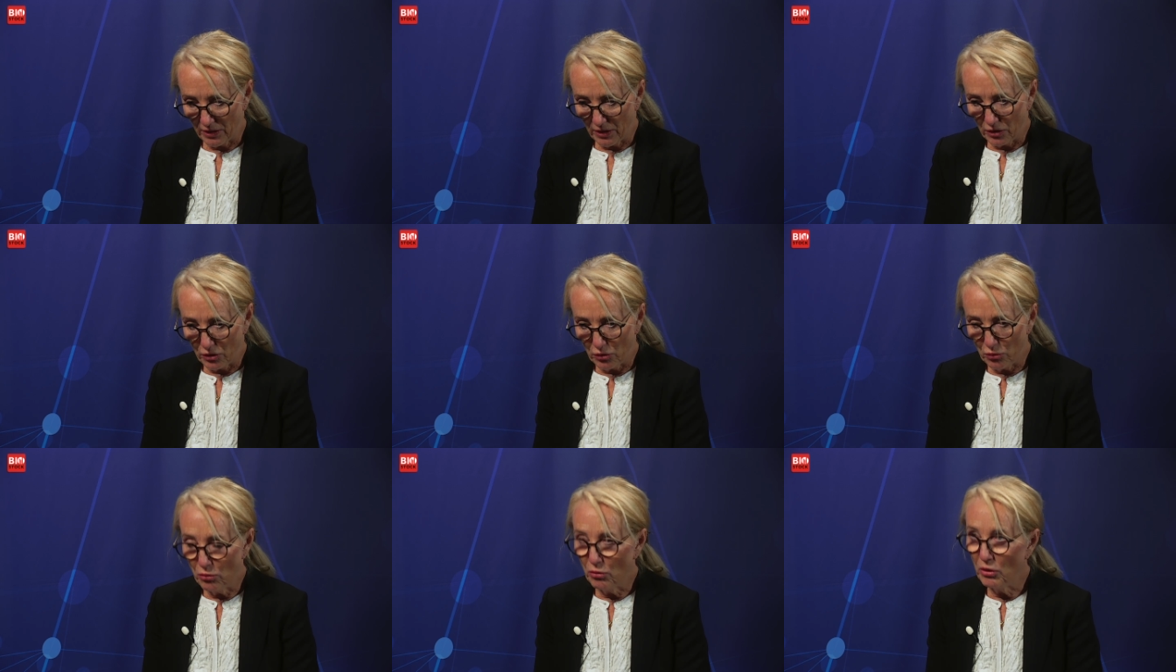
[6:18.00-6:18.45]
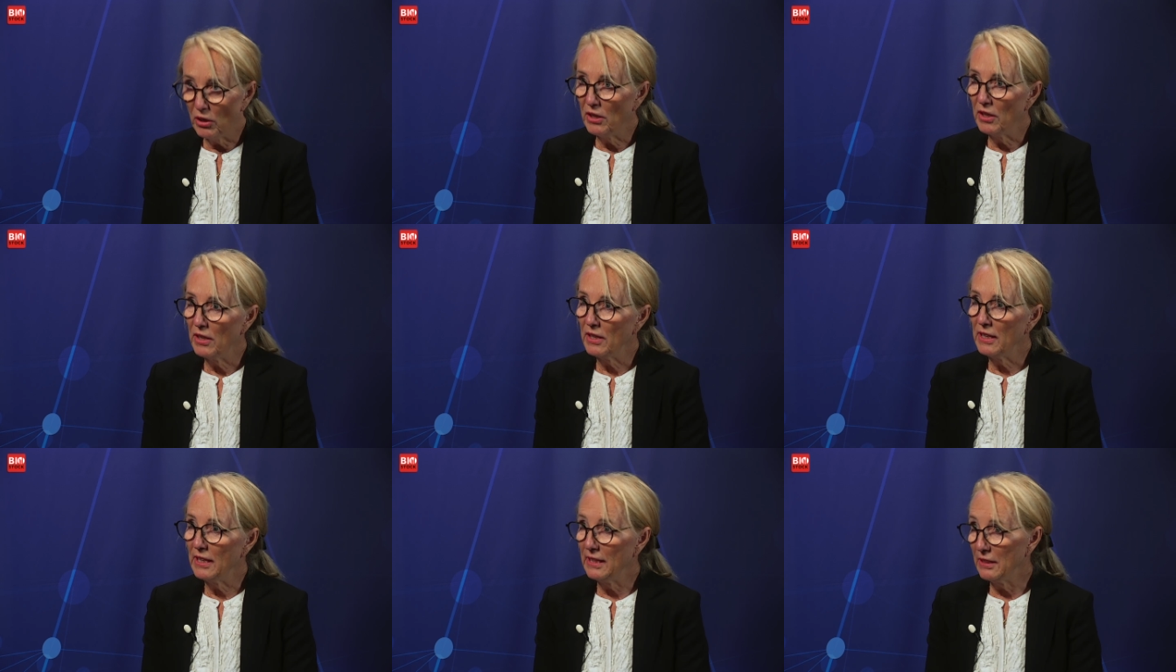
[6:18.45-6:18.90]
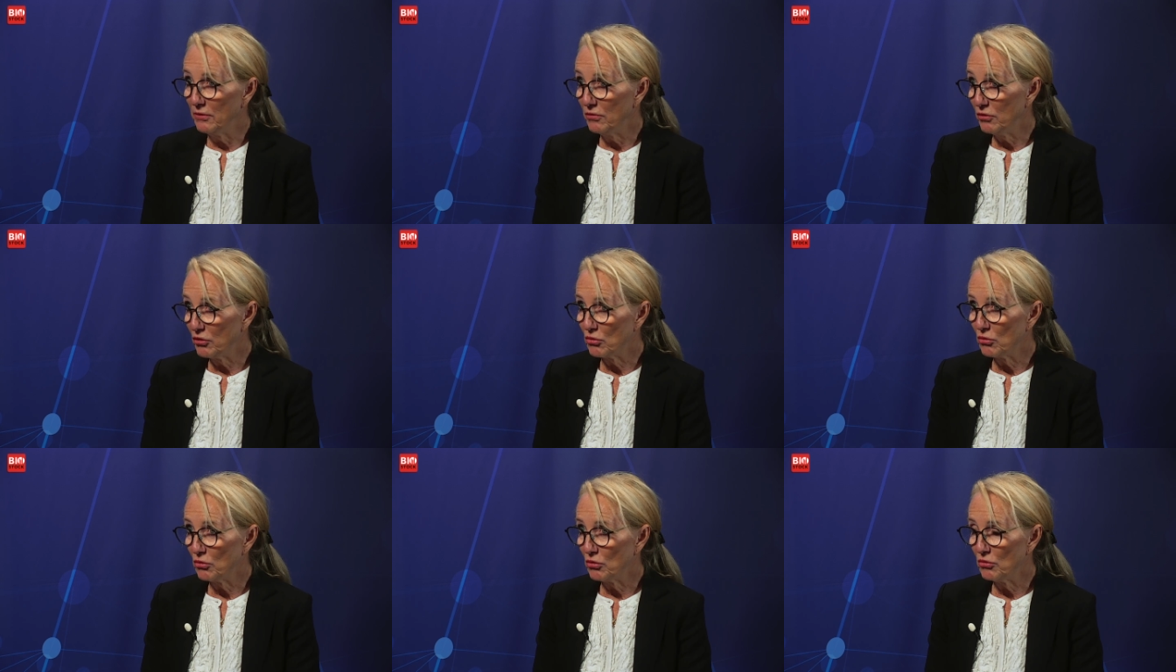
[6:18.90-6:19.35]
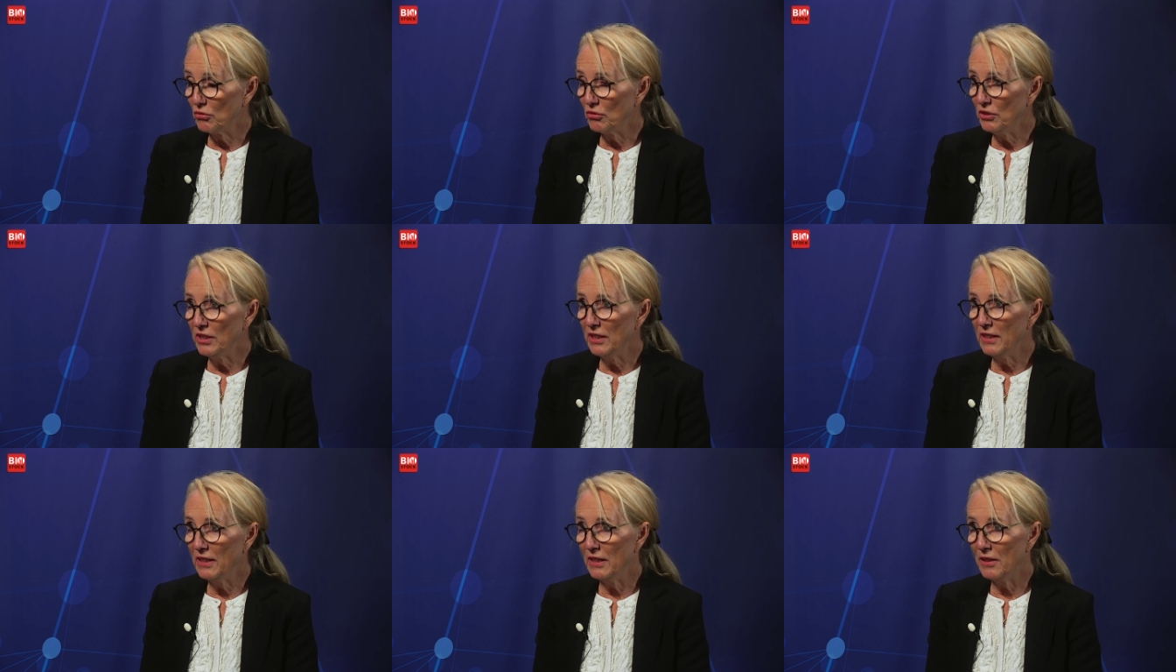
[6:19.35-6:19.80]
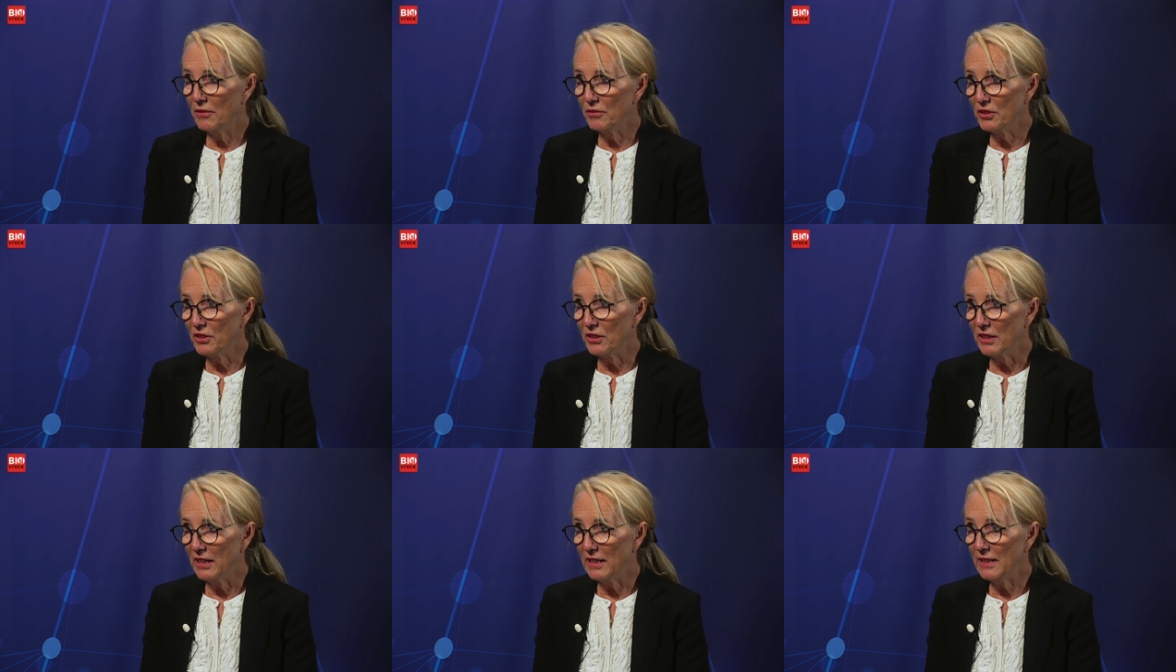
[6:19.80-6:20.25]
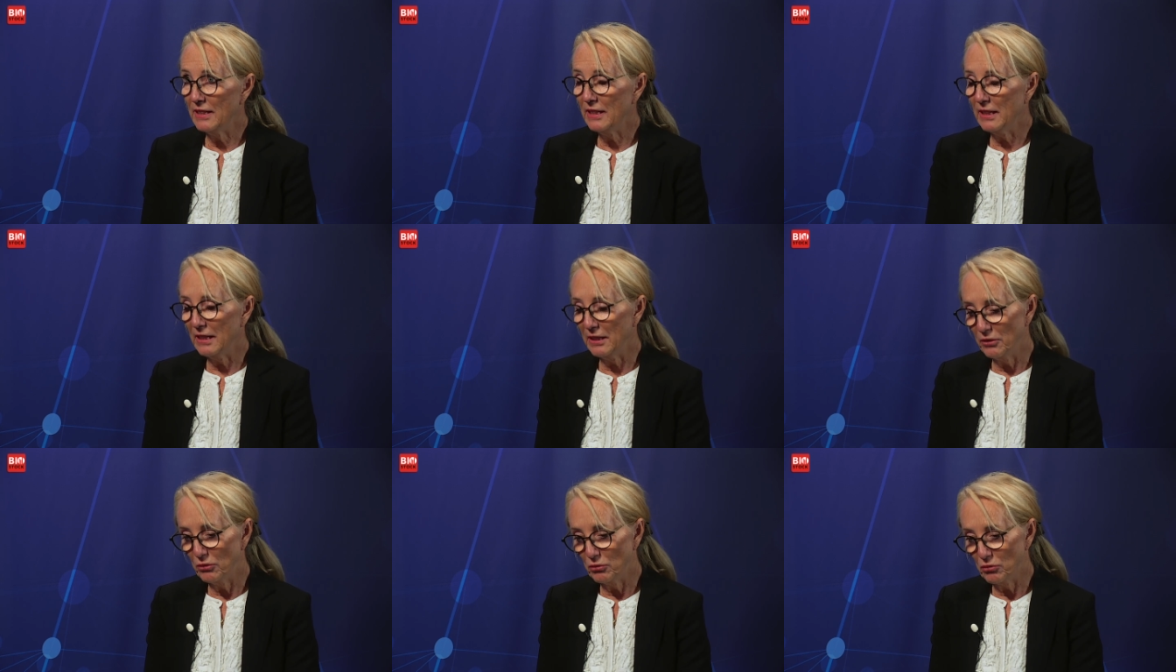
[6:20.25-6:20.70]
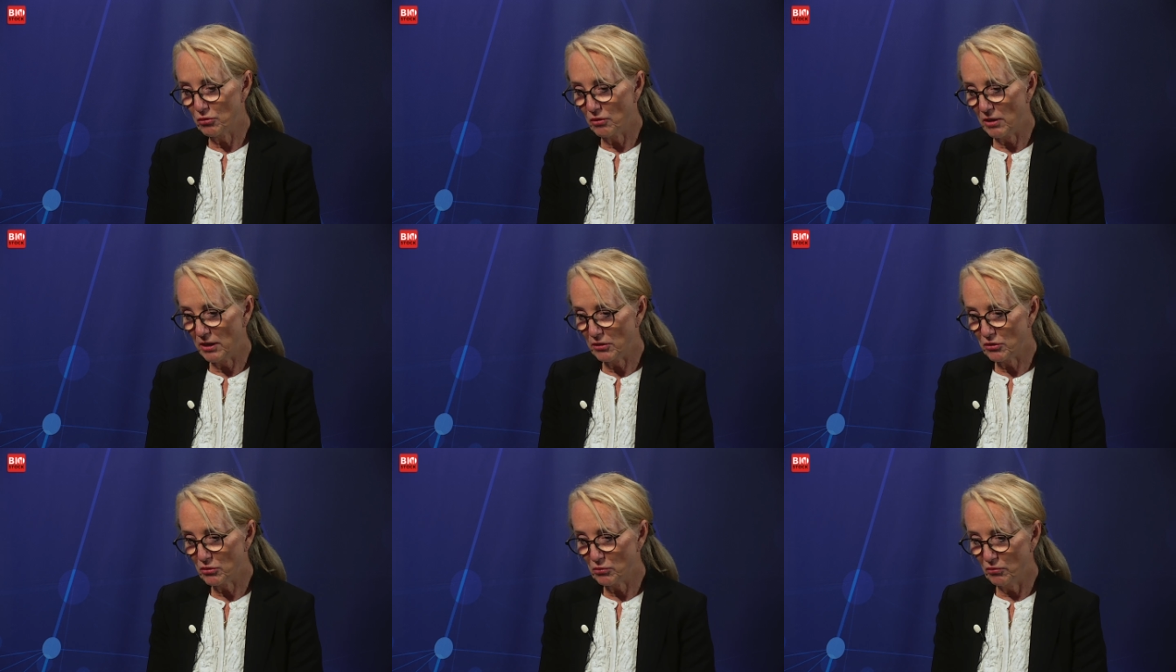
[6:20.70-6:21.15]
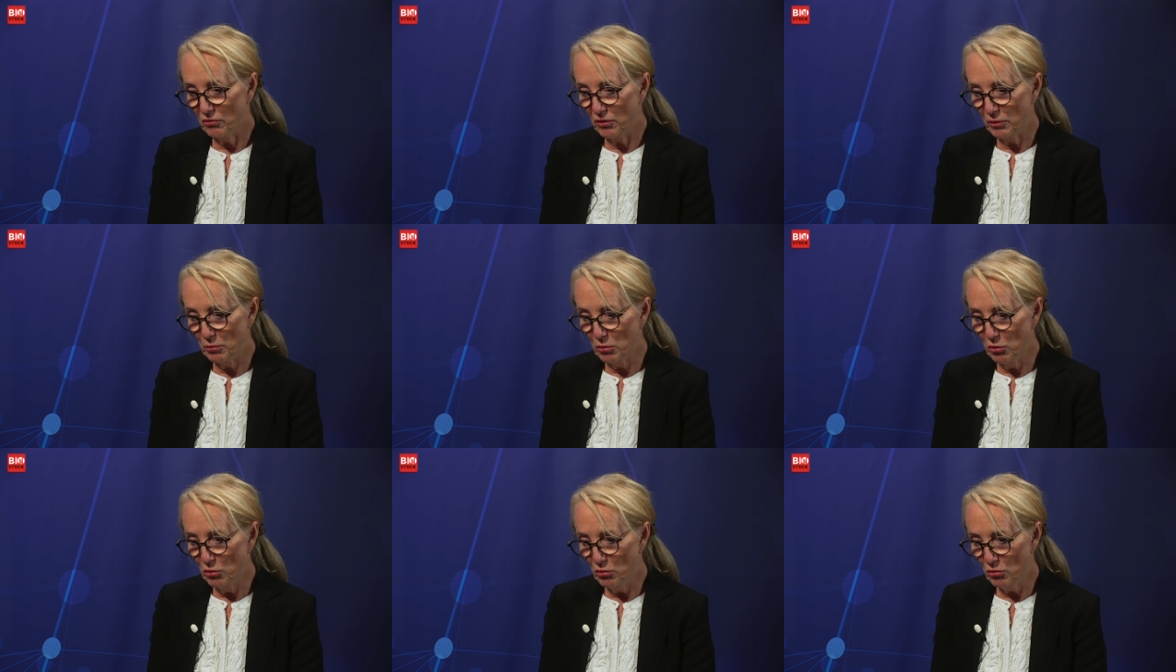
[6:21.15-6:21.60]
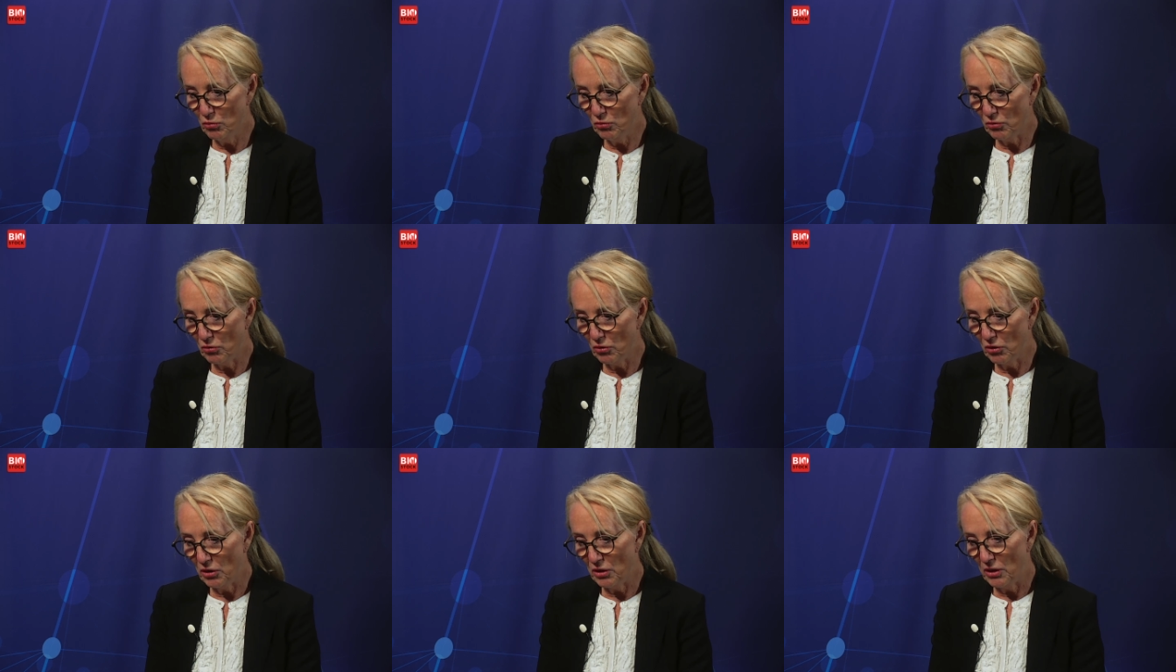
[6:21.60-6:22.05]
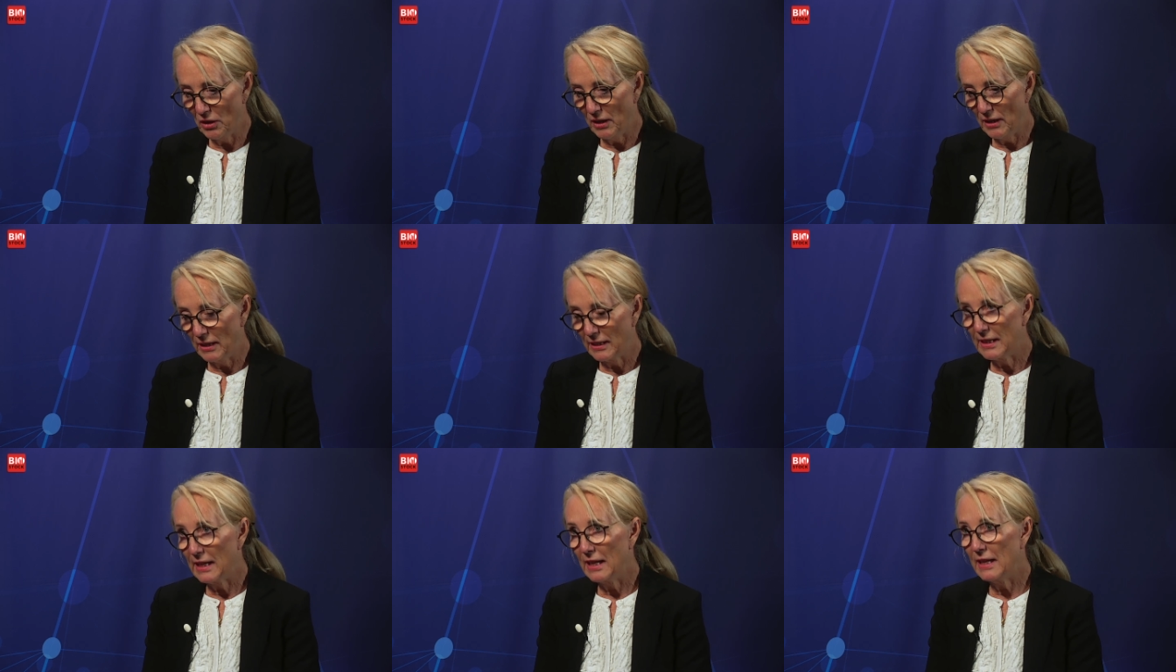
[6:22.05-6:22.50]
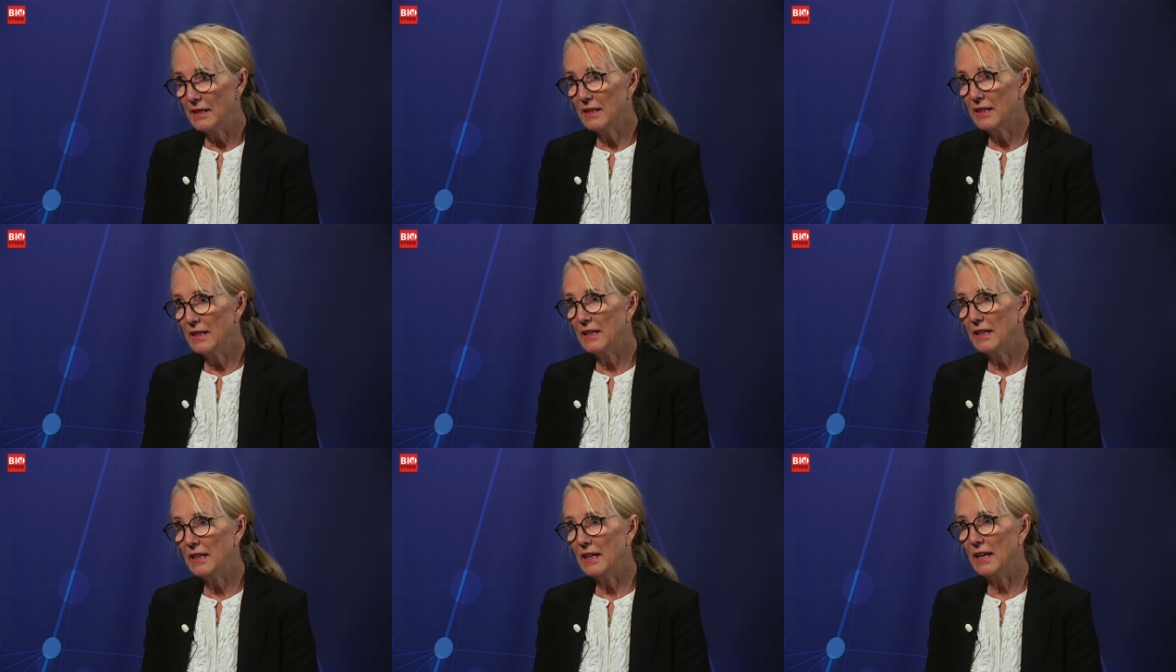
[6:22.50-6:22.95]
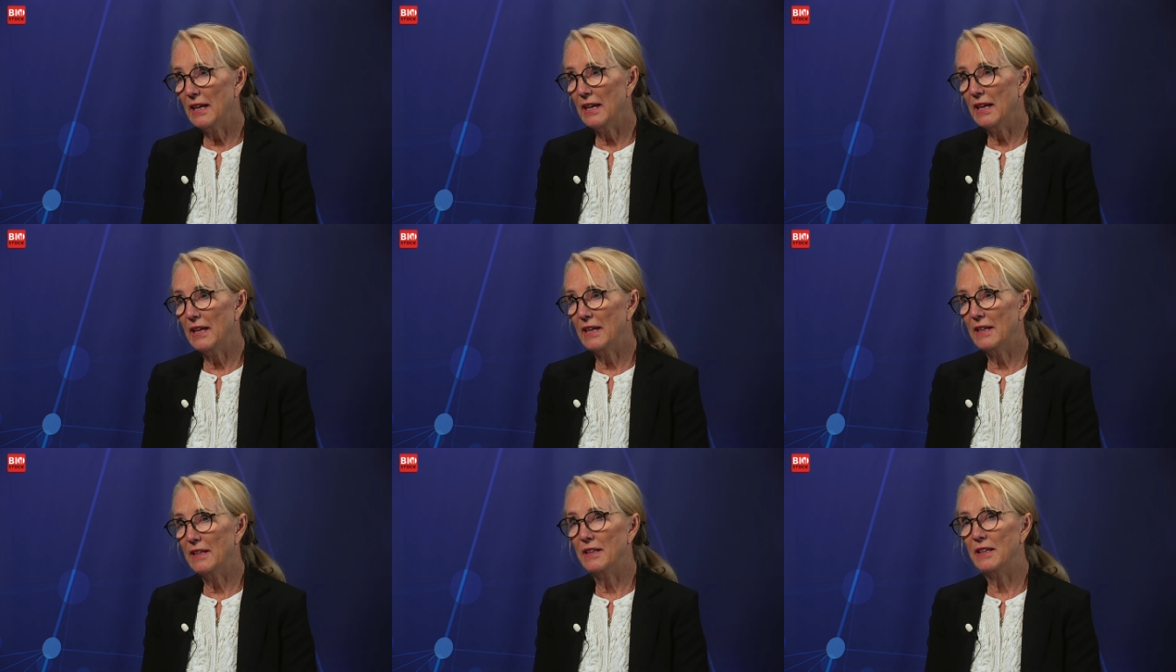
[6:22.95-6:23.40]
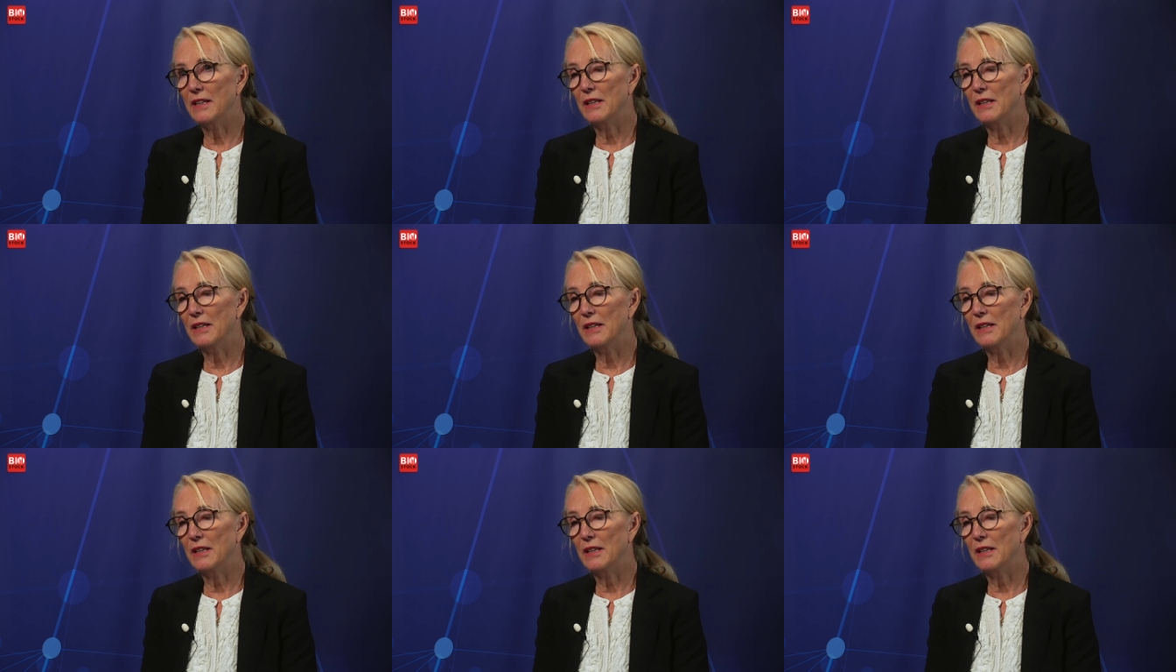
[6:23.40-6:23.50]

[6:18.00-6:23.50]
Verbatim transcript: you are in for surgery after that, and you try to remove dead and